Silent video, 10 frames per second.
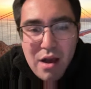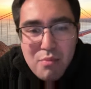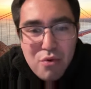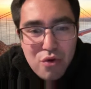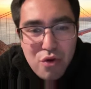
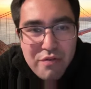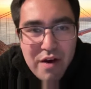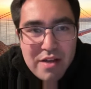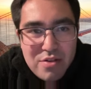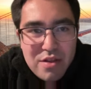Acapulco
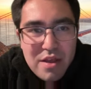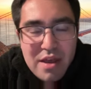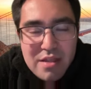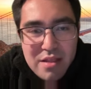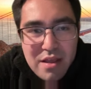final
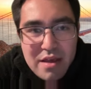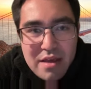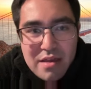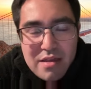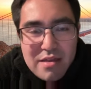again.
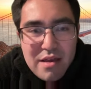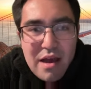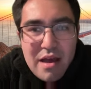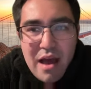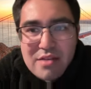Like,
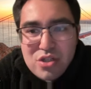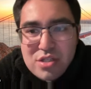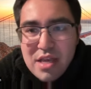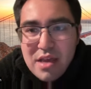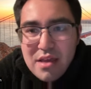I, I
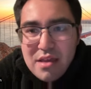just think.